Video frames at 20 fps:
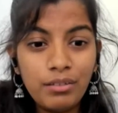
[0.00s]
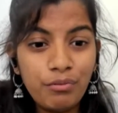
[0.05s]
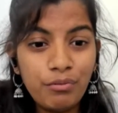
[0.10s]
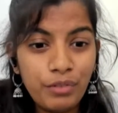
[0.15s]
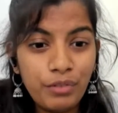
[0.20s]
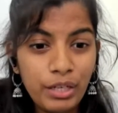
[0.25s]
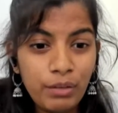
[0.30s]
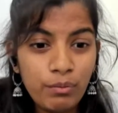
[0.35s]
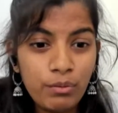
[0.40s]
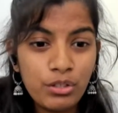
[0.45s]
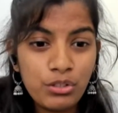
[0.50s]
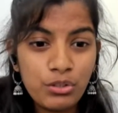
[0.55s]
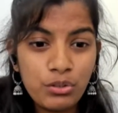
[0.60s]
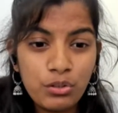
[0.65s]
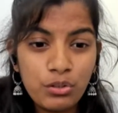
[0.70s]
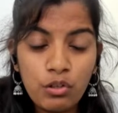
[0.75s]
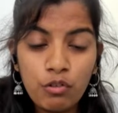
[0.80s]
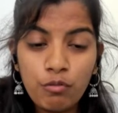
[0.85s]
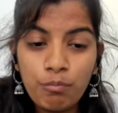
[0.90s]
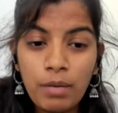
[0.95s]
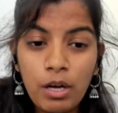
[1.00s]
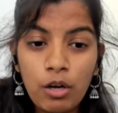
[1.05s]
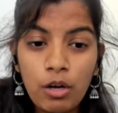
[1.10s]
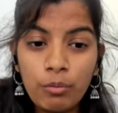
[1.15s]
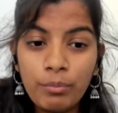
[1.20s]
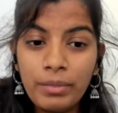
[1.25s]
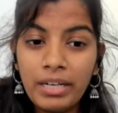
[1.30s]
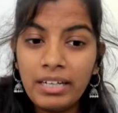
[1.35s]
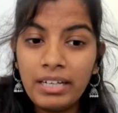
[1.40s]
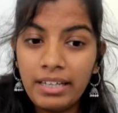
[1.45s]
In the free version of
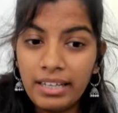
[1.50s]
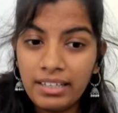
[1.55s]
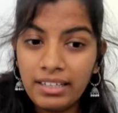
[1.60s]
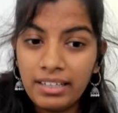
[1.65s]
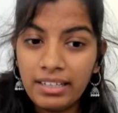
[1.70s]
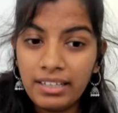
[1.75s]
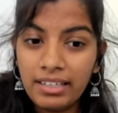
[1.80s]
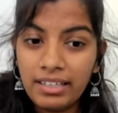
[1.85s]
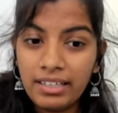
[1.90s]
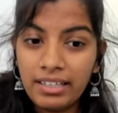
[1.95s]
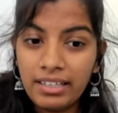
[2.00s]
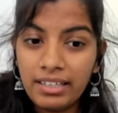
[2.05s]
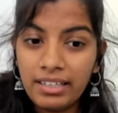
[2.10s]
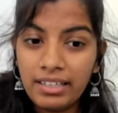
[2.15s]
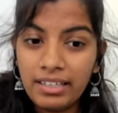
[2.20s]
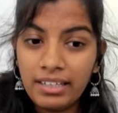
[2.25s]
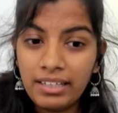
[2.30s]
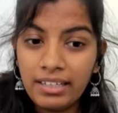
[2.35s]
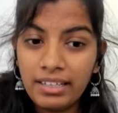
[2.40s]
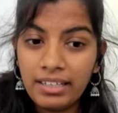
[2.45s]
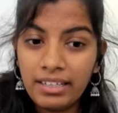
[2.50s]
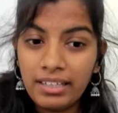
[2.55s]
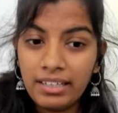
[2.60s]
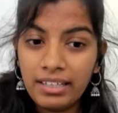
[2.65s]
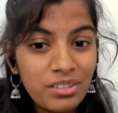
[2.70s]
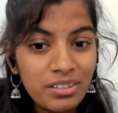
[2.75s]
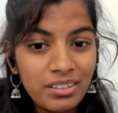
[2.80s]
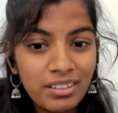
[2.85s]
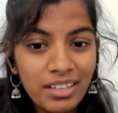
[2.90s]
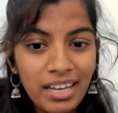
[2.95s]
Power BI Desktop, that too.
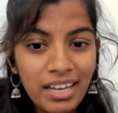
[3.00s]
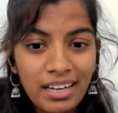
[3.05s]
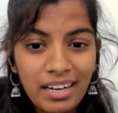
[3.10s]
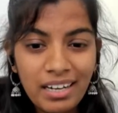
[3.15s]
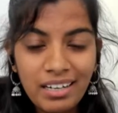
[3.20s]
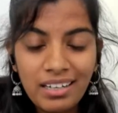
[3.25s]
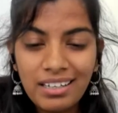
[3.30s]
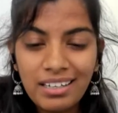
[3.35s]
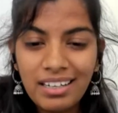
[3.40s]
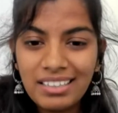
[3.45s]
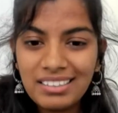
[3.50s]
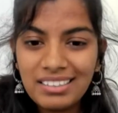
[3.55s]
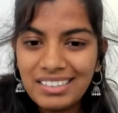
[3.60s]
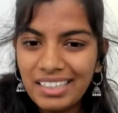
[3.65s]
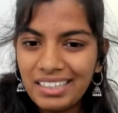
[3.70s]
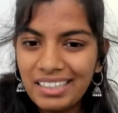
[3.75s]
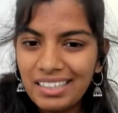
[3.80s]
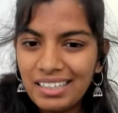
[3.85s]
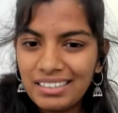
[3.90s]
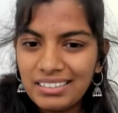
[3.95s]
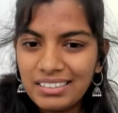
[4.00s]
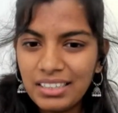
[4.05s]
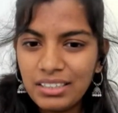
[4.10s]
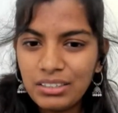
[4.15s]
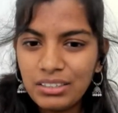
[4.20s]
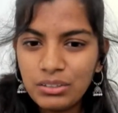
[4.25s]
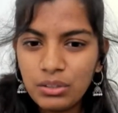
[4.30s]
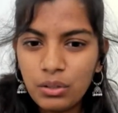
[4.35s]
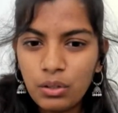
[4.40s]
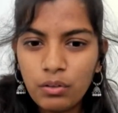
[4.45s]
The user can analyze
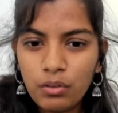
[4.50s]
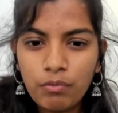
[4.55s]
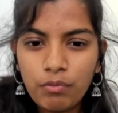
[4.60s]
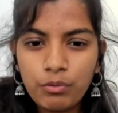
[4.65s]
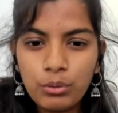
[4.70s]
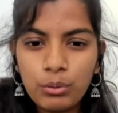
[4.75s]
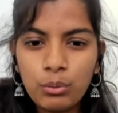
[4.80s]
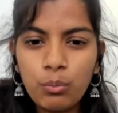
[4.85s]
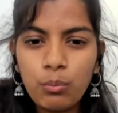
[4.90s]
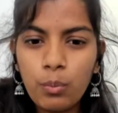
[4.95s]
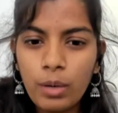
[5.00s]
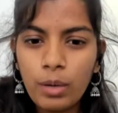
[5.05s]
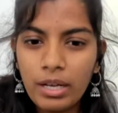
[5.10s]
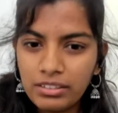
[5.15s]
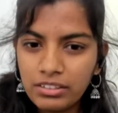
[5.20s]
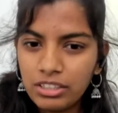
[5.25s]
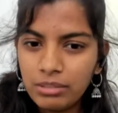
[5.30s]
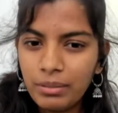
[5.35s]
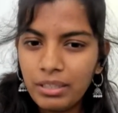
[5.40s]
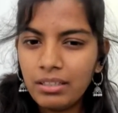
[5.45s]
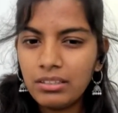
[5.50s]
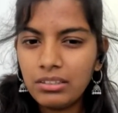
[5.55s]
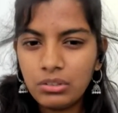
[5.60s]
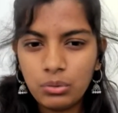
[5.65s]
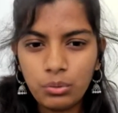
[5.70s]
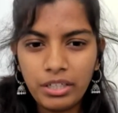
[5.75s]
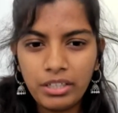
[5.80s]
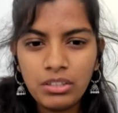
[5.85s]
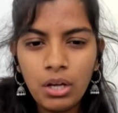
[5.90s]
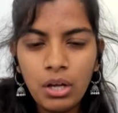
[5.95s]
datasets or up to 1 GB in
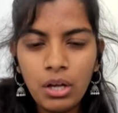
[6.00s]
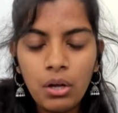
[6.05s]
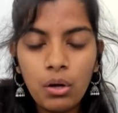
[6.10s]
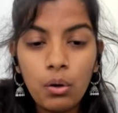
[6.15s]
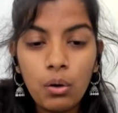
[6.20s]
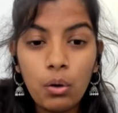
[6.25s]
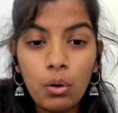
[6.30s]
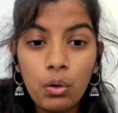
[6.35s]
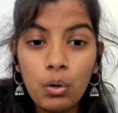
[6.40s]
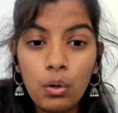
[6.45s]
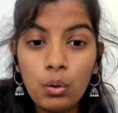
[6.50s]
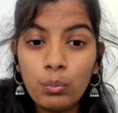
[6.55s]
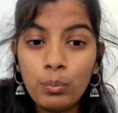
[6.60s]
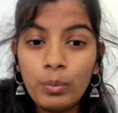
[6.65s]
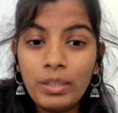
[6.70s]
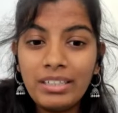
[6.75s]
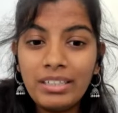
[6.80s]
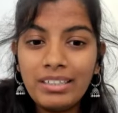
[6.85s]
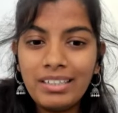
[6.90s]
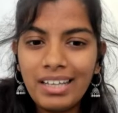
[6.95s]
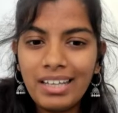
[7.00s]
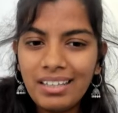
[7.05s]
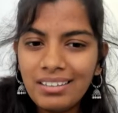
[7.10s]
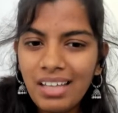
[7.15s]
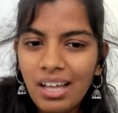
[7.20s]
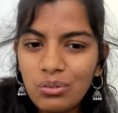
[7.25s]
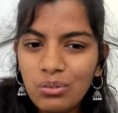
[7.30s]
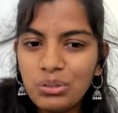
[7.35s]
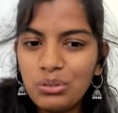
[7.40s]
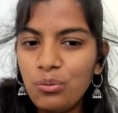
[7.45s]
storage along with
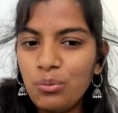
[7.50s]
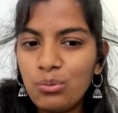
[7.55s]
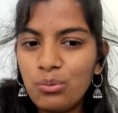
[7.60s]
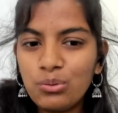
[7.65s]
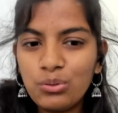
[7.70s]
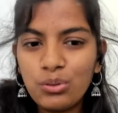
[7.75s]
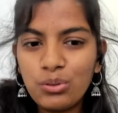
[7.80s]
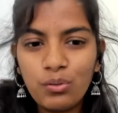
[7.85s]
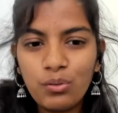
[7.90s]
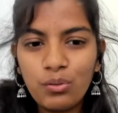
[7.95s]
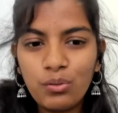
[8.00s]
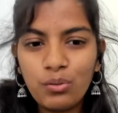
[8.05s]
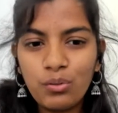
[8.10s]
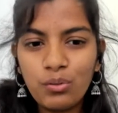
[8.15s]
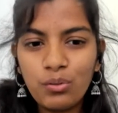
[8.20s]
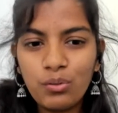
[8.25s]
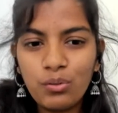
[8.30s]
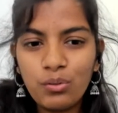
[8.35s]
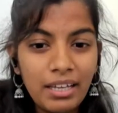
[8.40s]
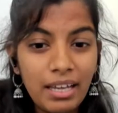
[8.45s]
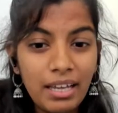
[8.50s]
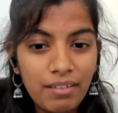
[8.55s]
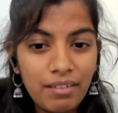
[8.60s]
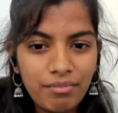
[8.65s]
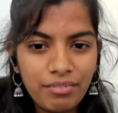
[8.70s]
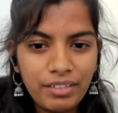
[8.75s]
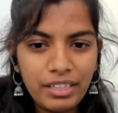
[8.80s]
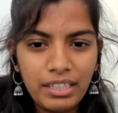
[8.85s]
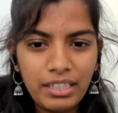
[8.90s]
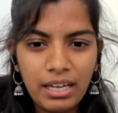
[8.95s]
10,000 rows of data
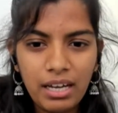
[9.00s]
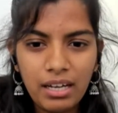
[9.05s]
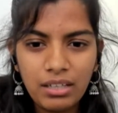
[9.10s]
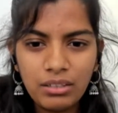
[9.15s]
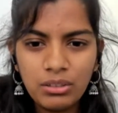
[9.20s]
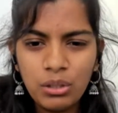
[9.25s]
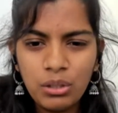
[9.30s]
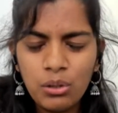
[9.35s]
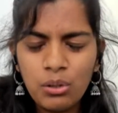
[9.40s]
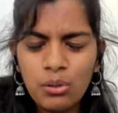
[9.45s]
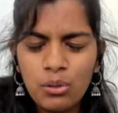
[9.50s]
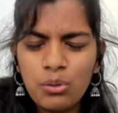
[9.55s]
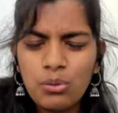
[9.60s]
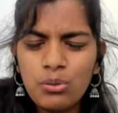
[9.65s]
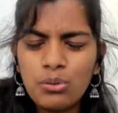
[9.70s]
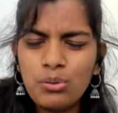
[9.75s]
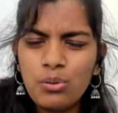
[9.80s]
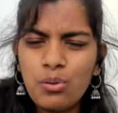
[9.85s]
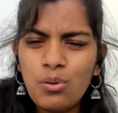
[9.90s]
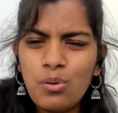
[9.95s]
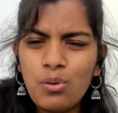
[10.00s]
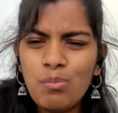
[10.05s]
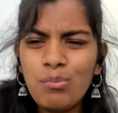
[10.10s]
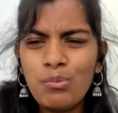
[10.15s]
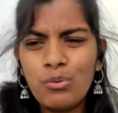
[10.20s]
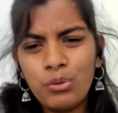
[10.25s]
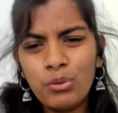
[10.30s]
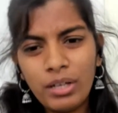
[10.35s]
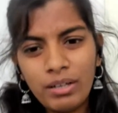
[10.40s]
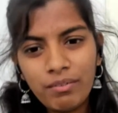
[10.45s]
streaming every hour.
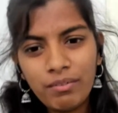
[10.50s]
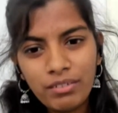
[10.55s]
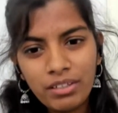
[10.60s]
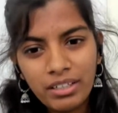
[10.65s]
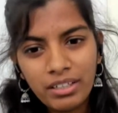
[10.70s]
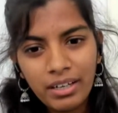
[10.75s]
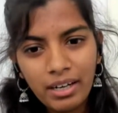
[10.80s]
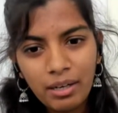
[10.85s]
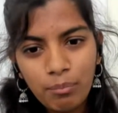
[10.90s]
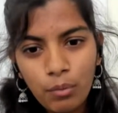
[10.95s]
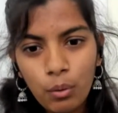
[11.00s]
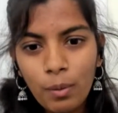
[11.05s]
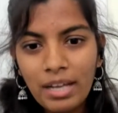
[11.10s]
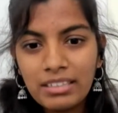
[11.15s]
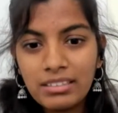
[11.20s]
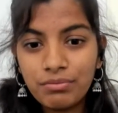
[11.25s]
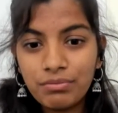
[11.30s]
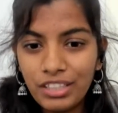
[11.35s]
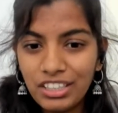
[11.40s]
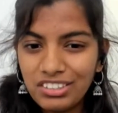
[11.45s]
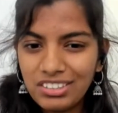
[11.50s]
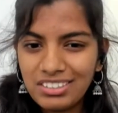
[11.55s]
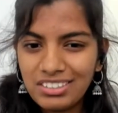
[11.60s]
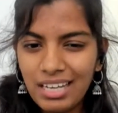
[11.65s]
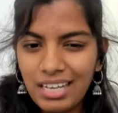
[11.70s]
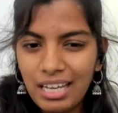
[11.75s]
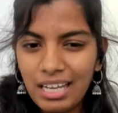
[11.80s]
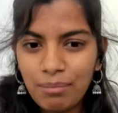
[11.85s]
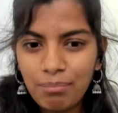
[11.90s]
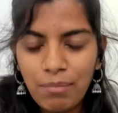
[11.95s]
So, moreover, it provides
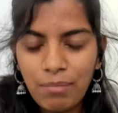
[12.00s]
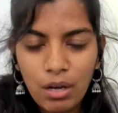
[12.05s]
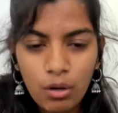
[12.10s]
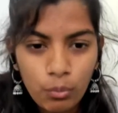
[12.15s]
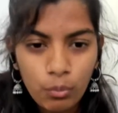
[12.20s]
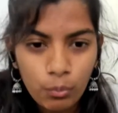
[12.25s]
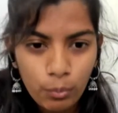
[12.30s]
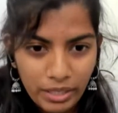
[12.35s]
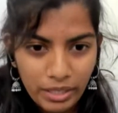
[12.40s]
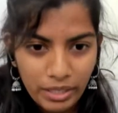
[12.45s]
features like Power